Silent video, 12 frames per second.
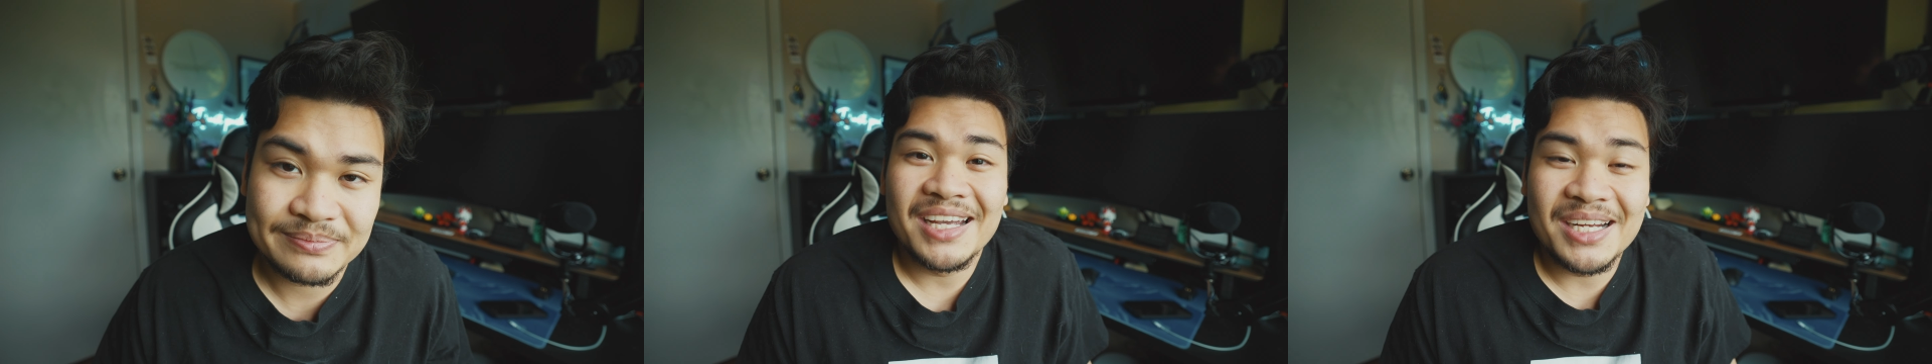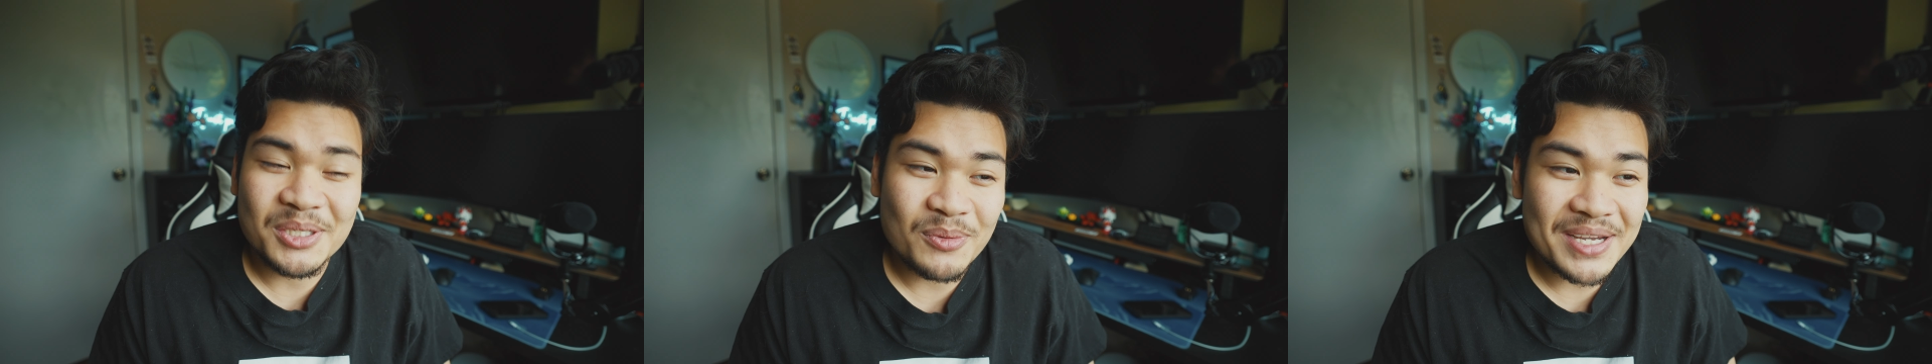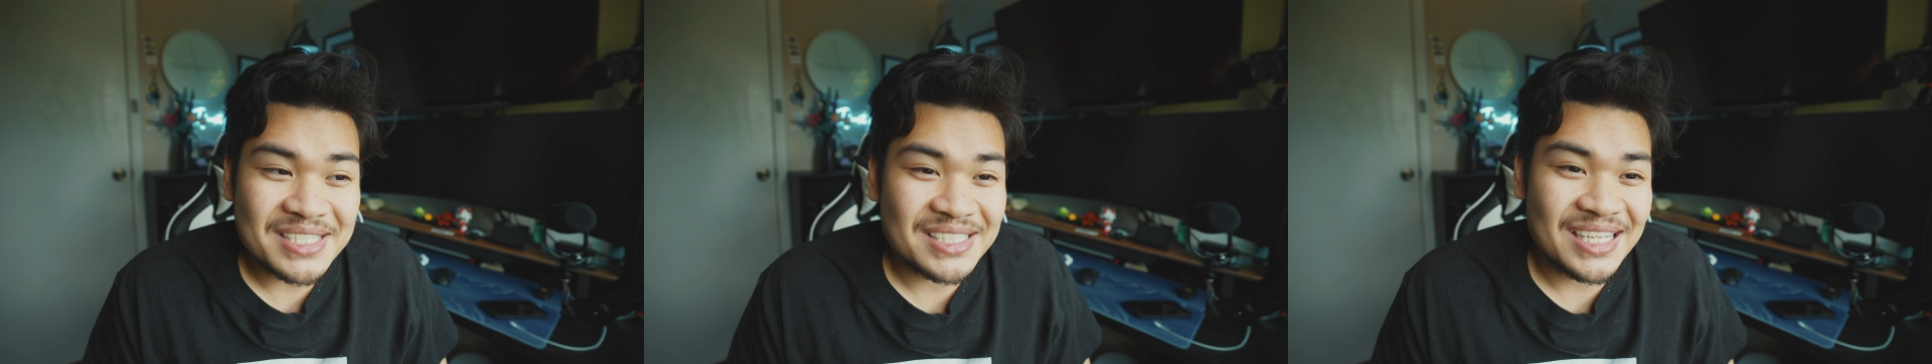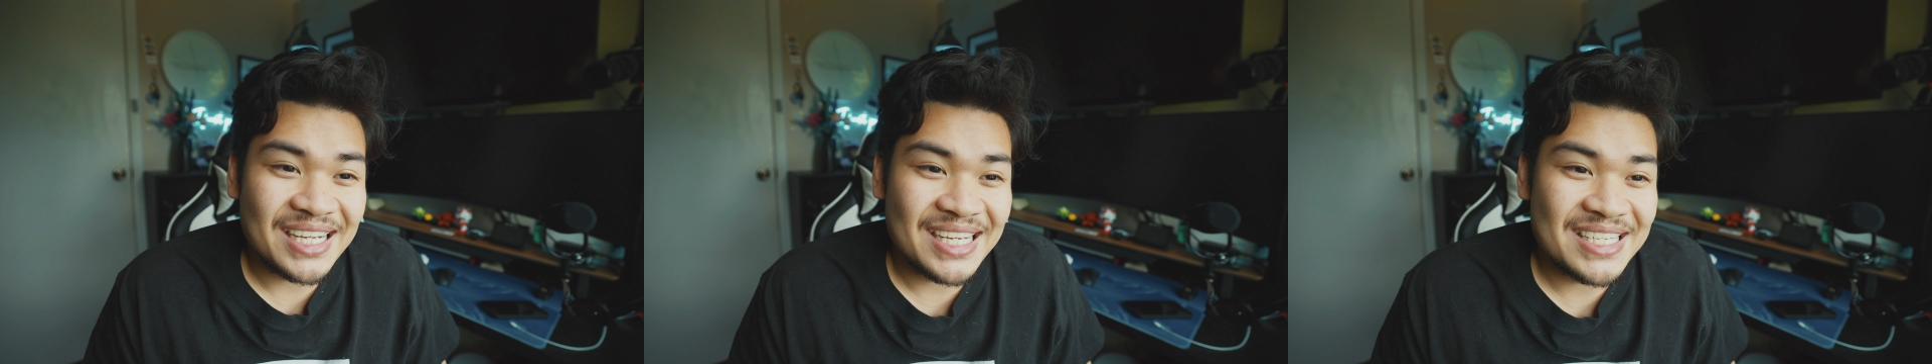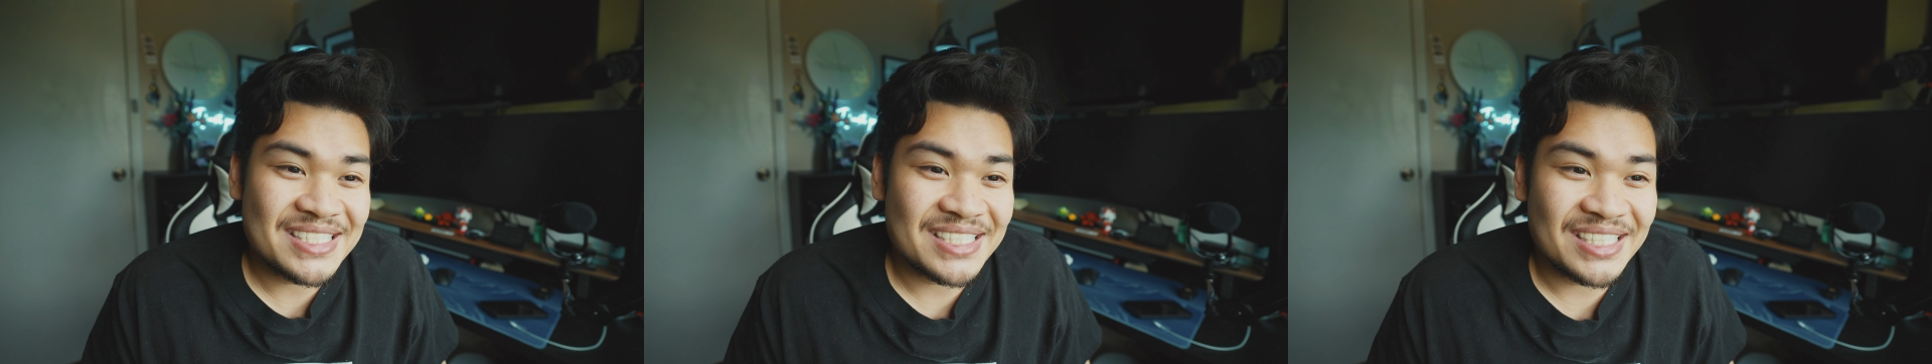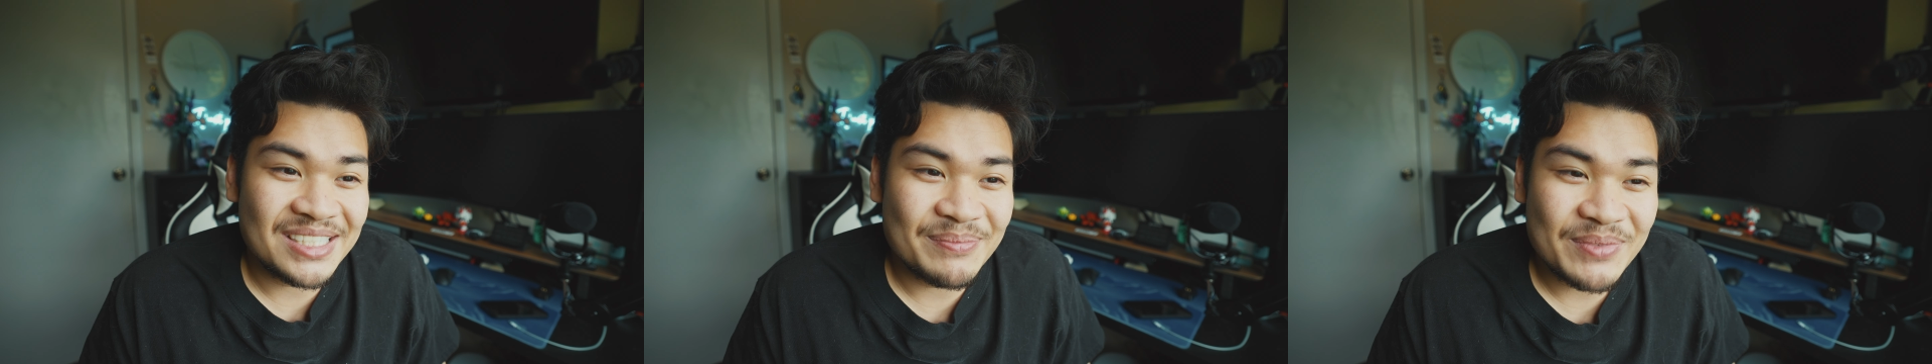Anyways guys,
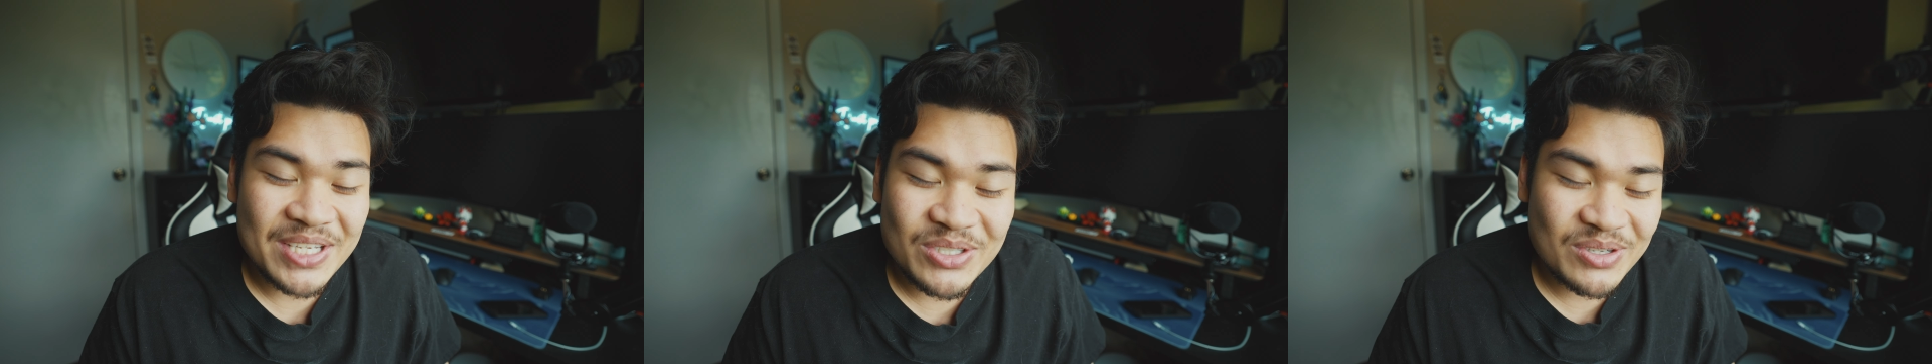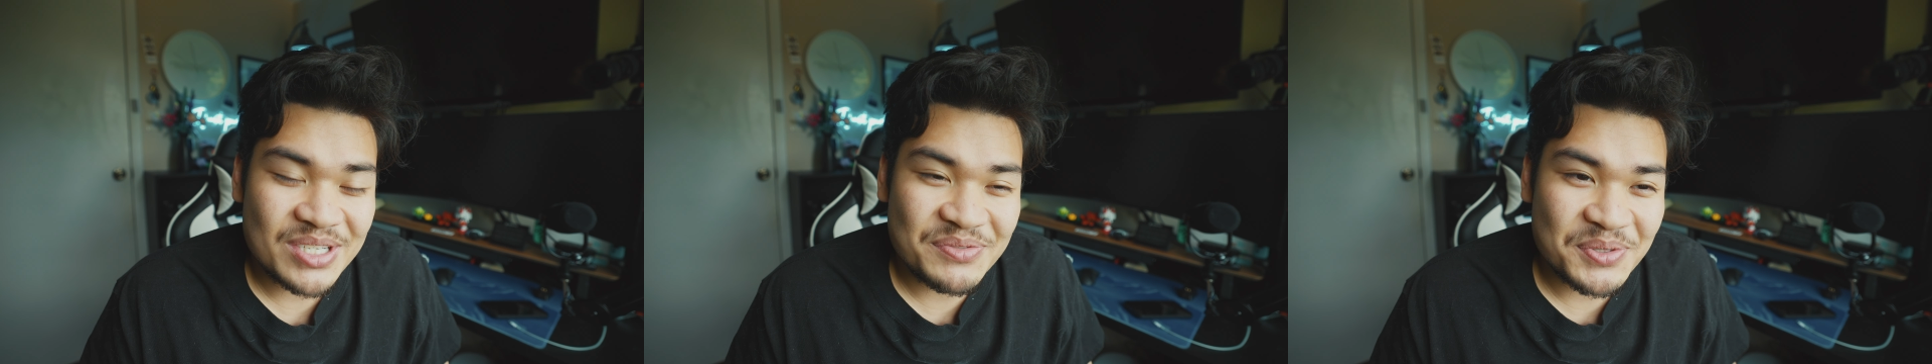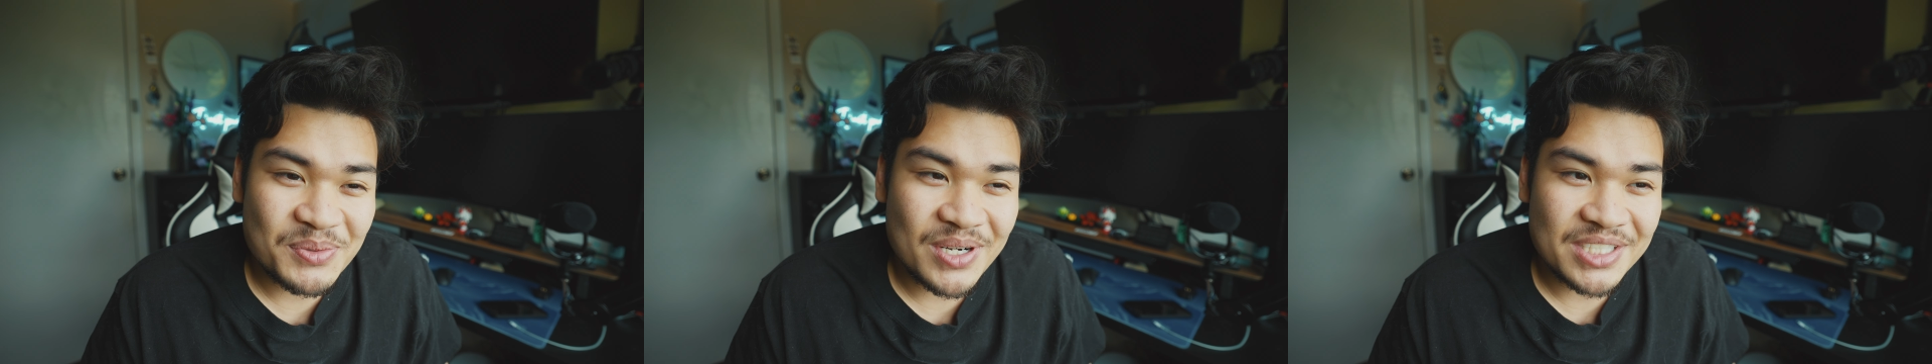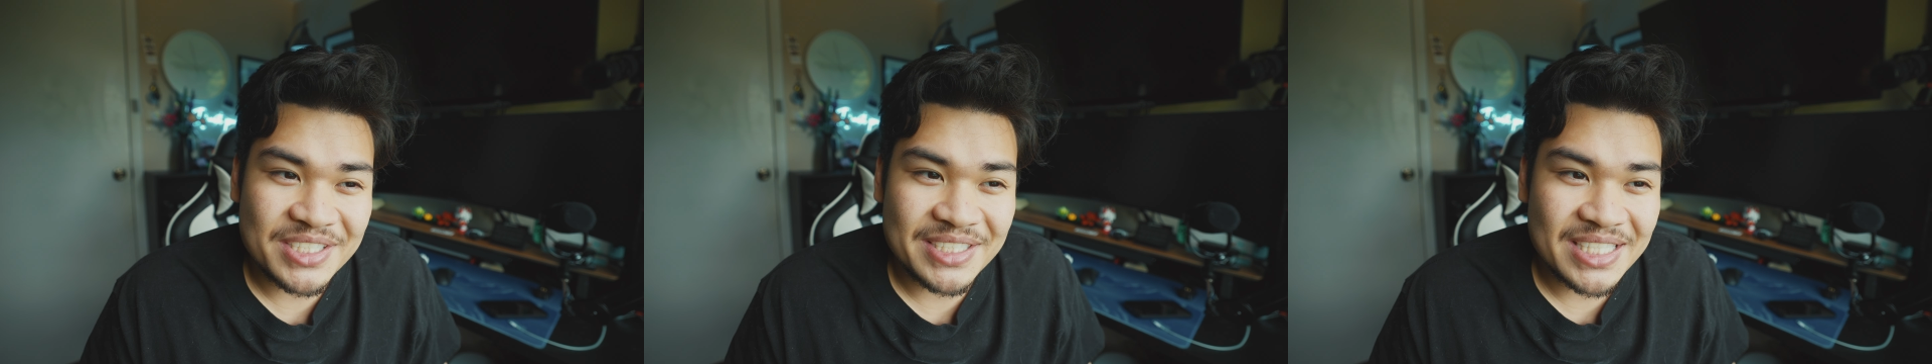thank you guys for watching.